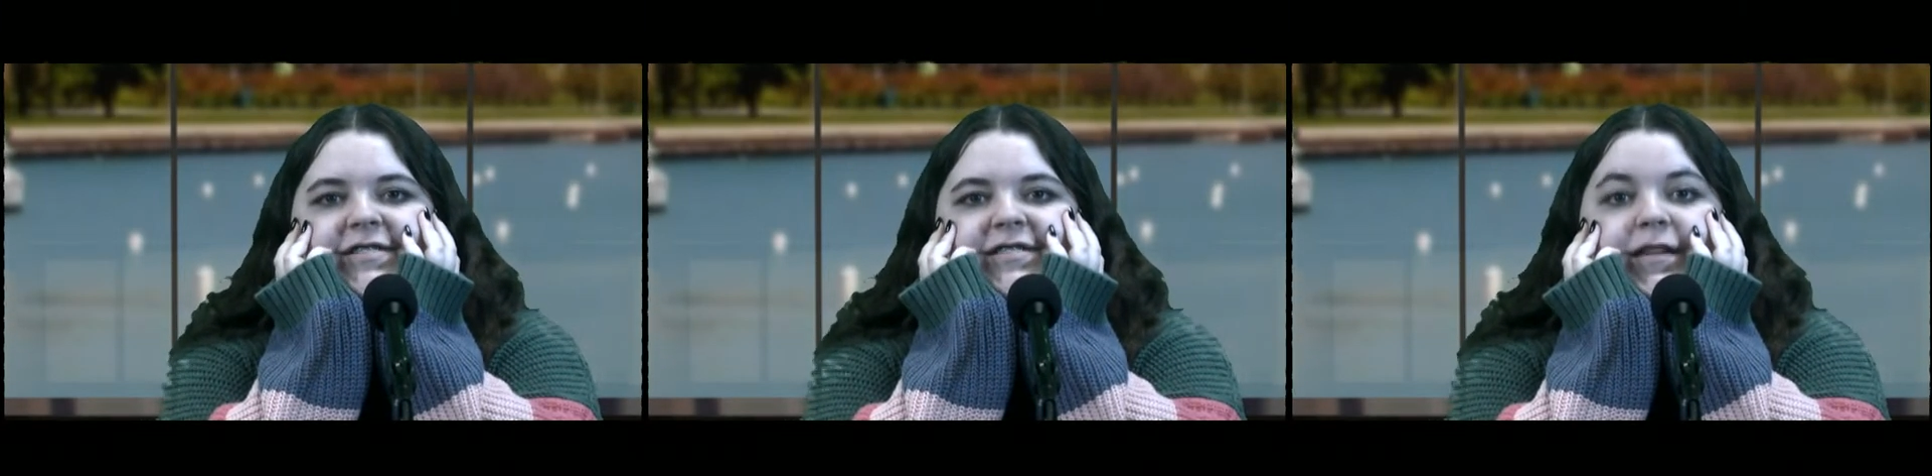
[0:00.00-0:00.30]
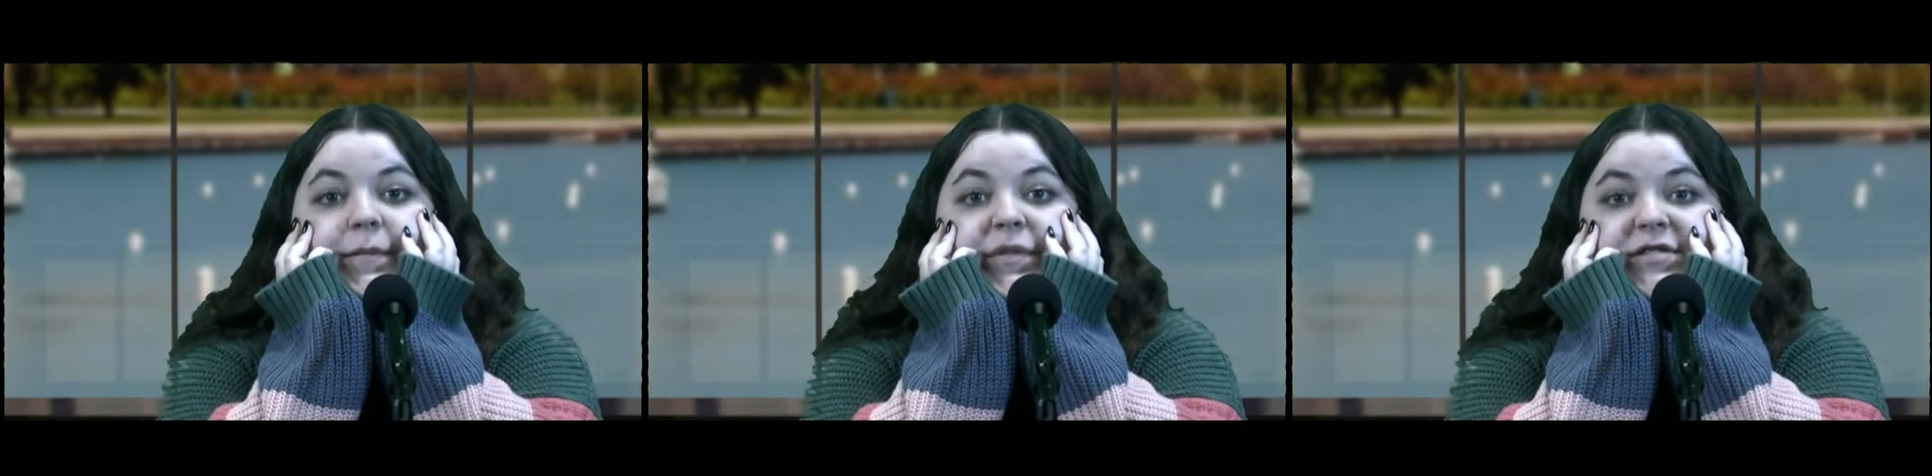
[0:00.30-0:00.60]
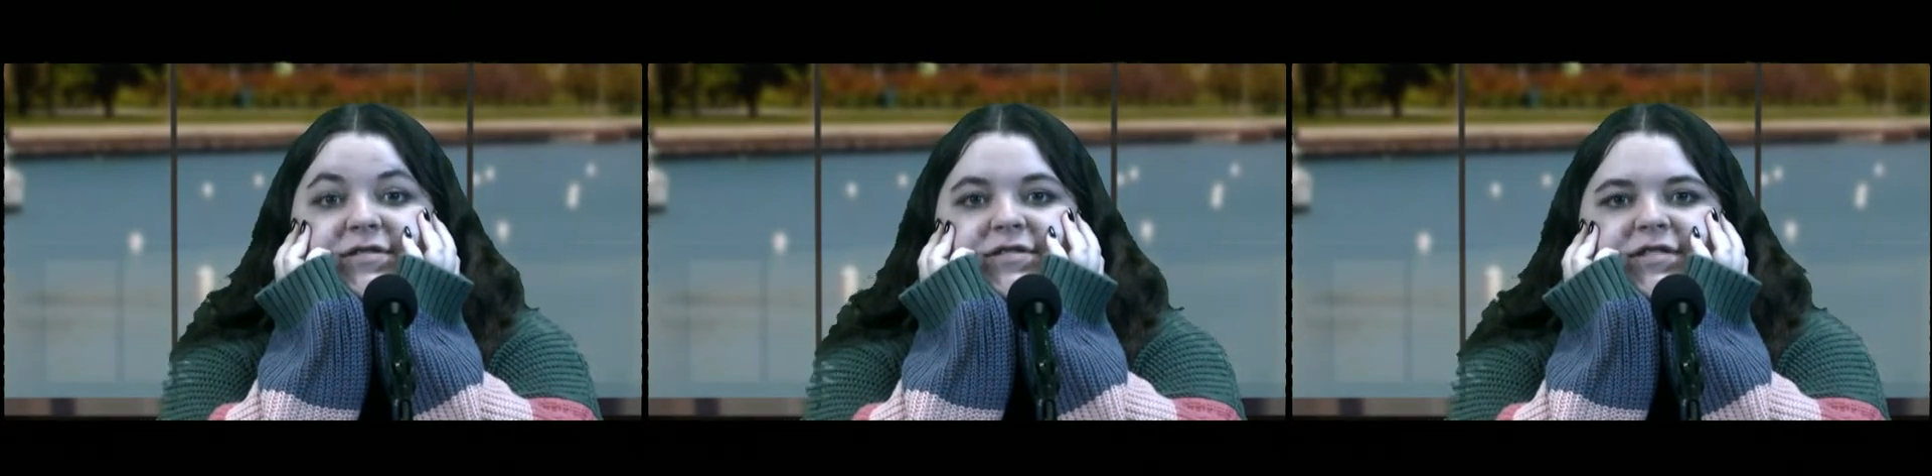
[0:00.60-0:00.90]
See a
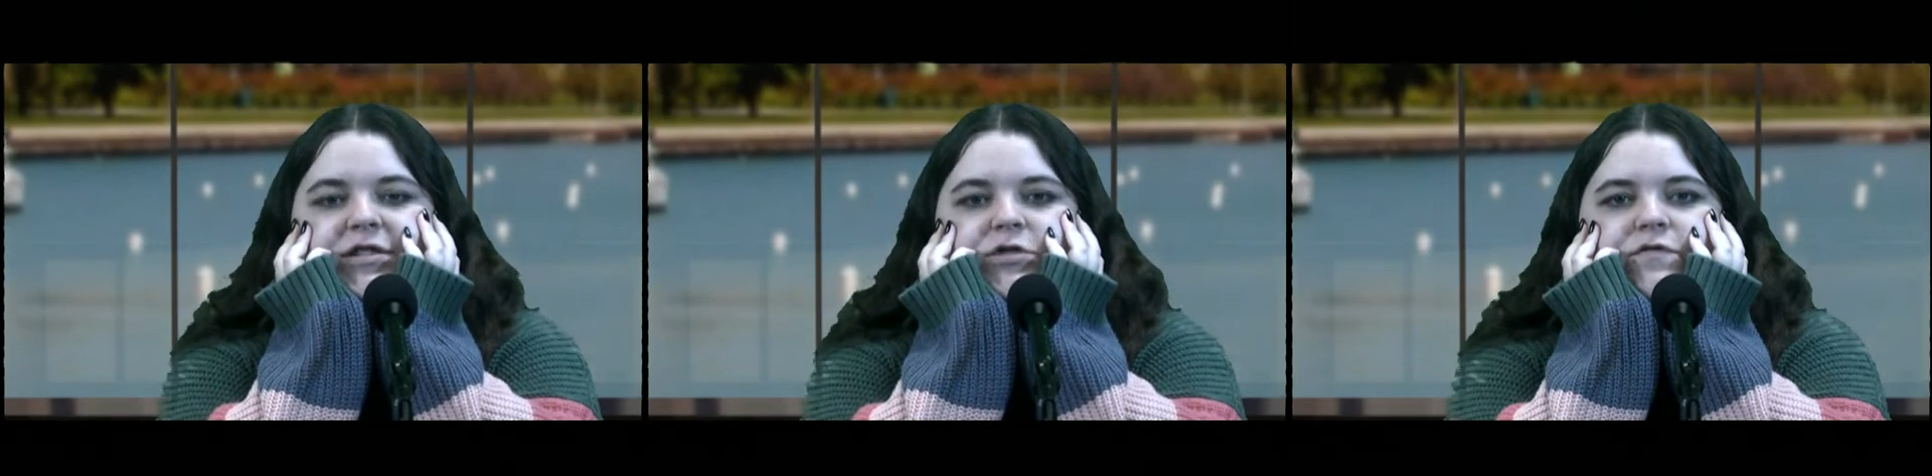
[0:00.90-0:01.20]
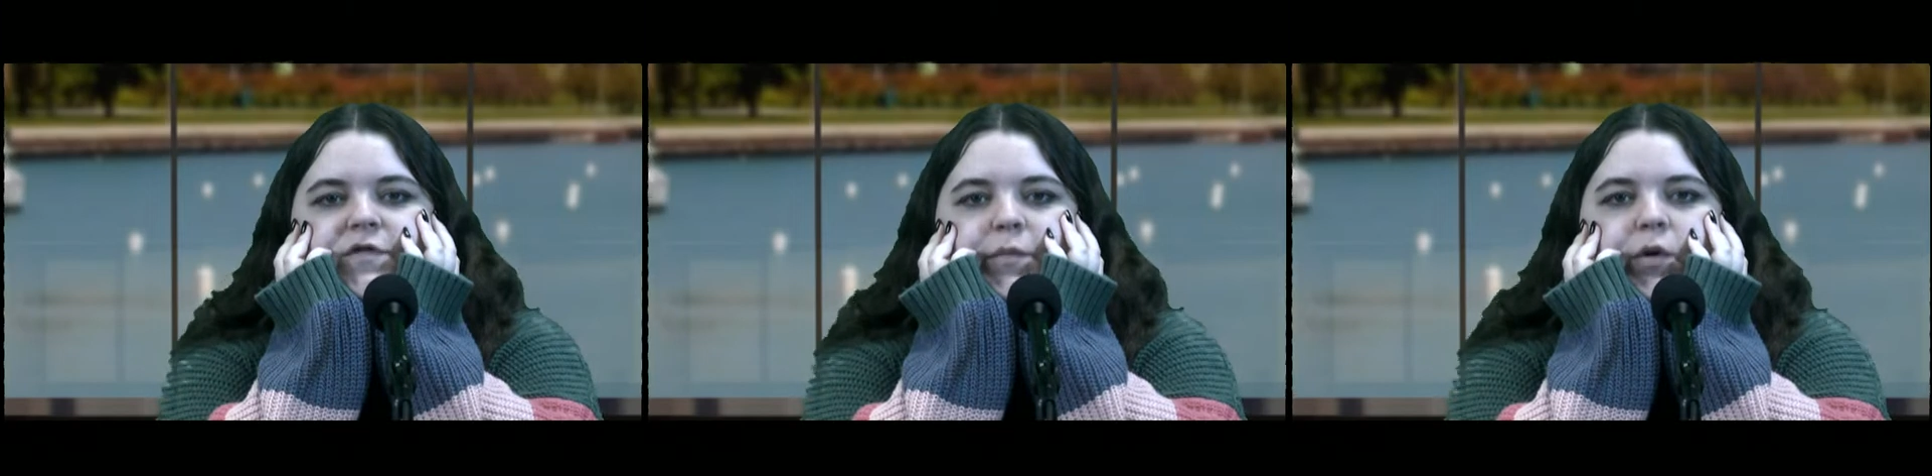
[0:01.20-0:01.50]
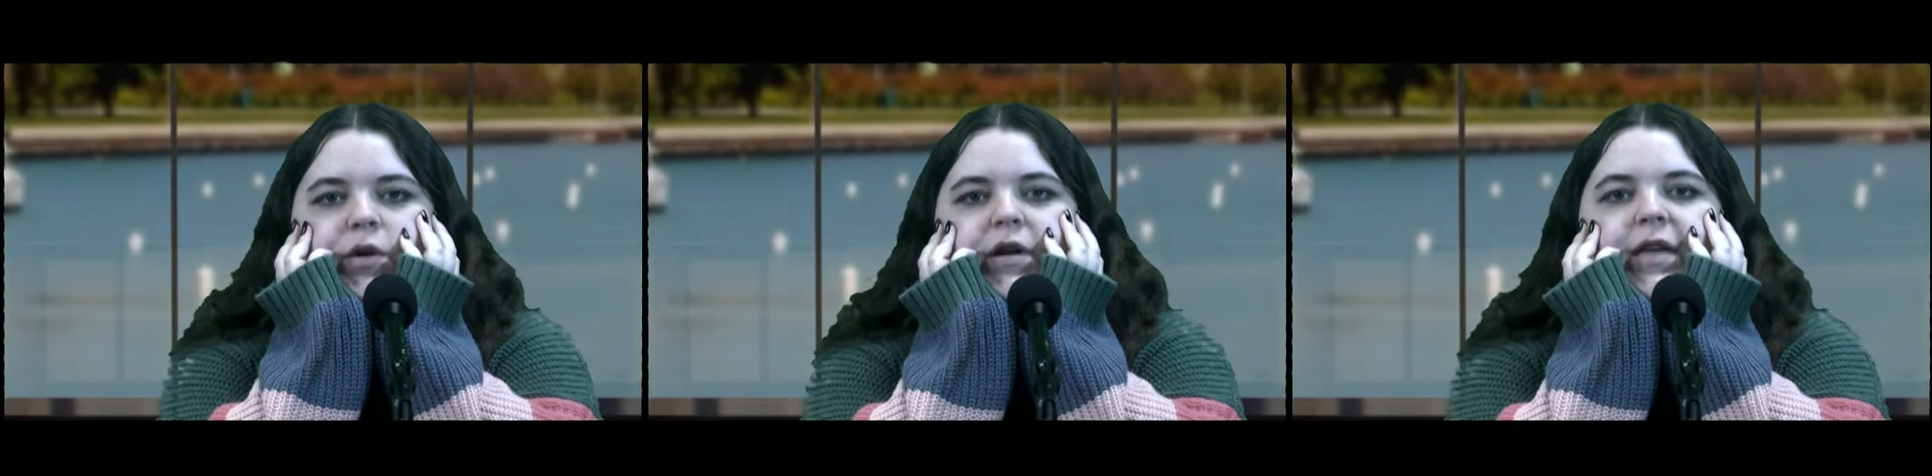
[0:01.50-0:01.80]
business teacher for
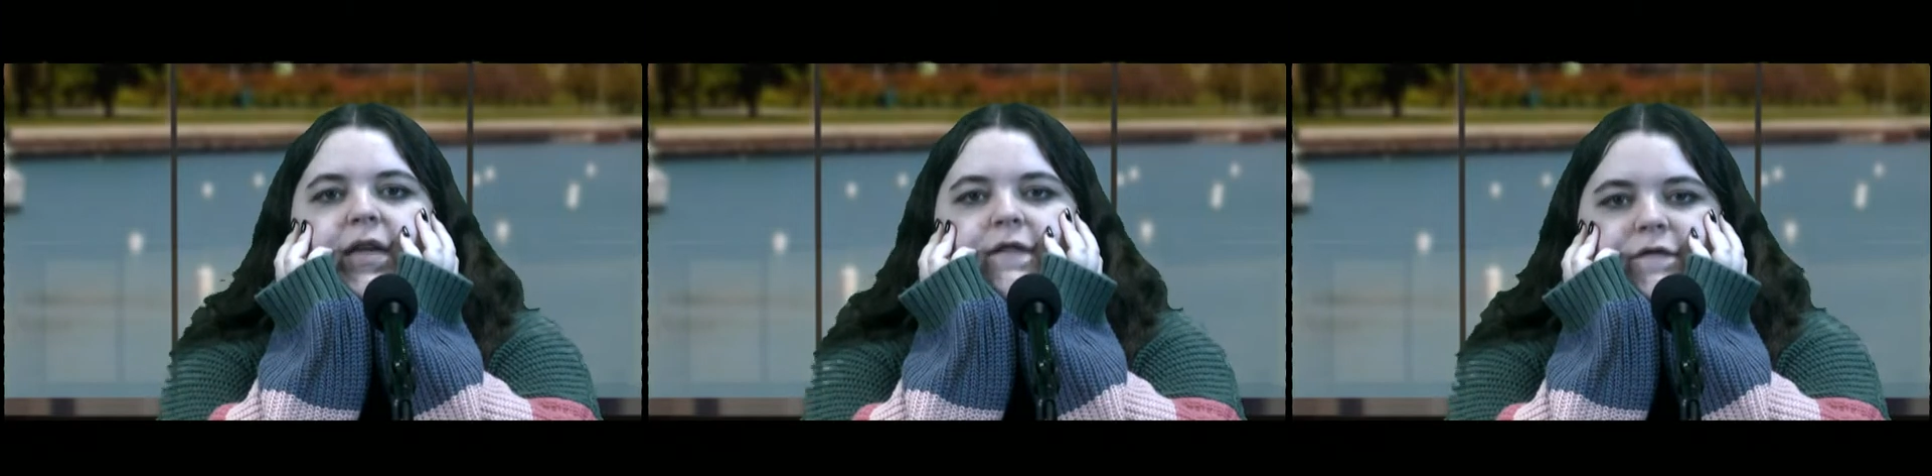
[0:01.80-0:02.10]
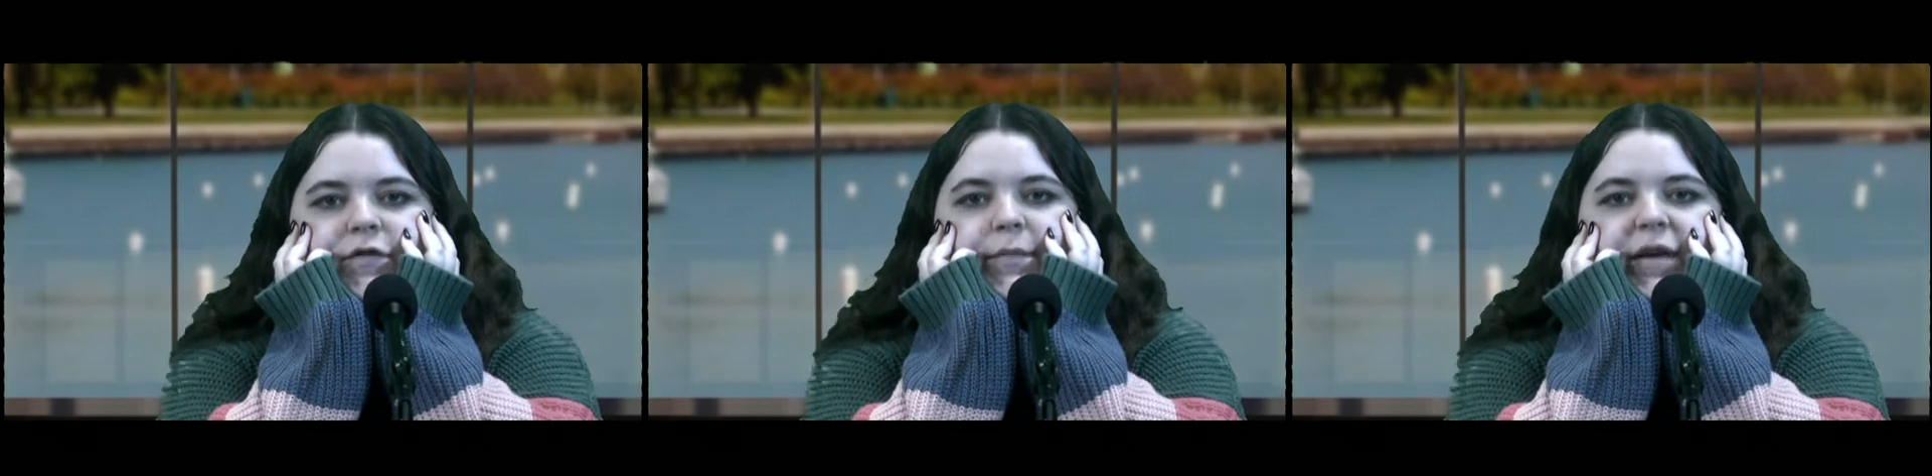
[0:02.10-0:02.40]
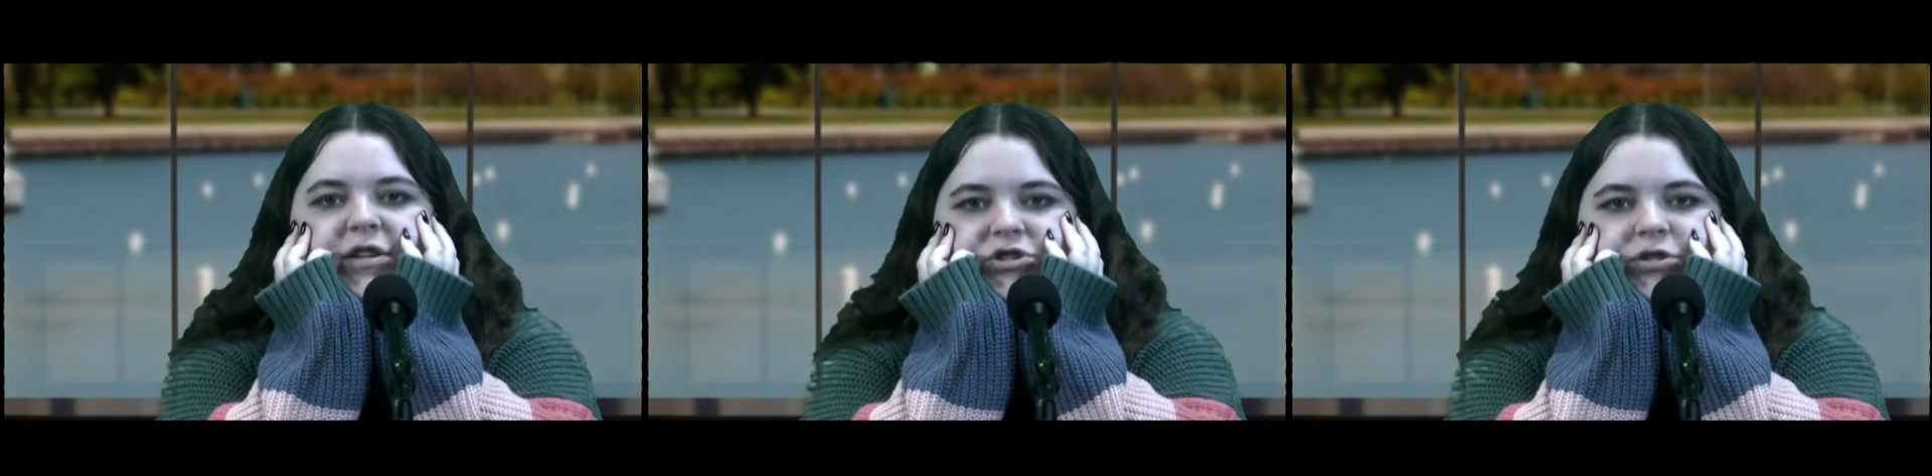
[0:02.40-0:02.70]
more
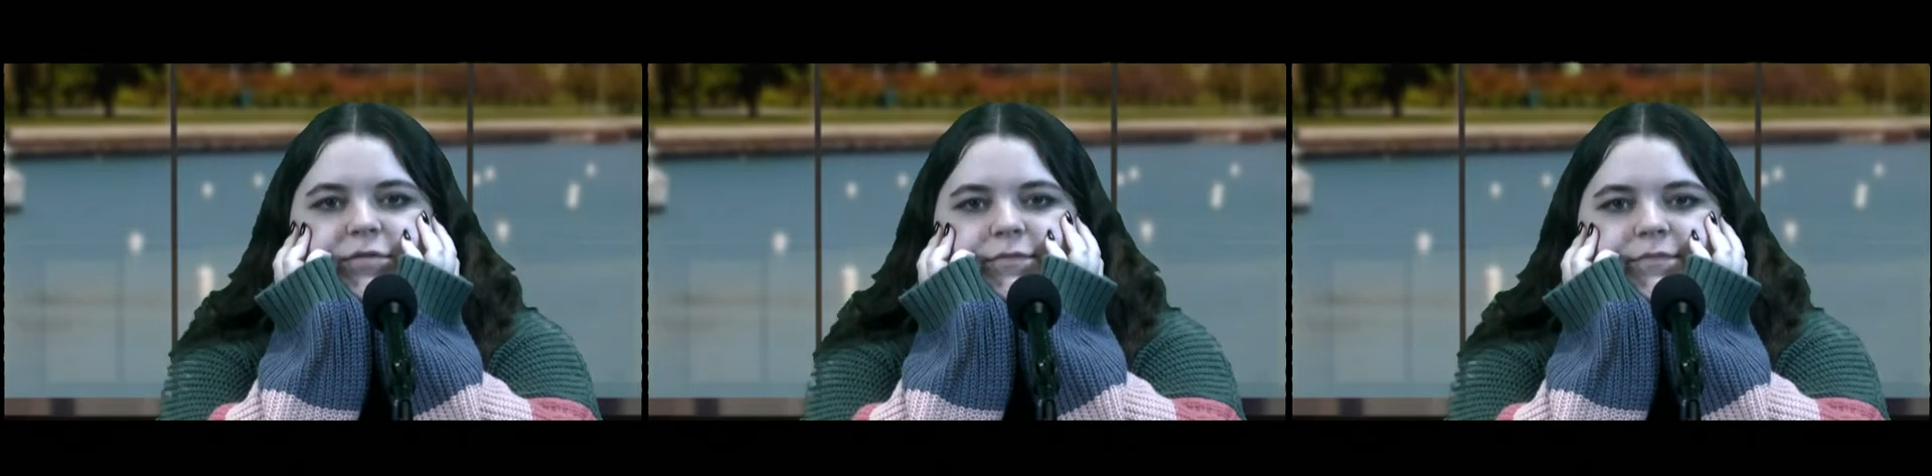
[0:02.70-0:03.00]
information.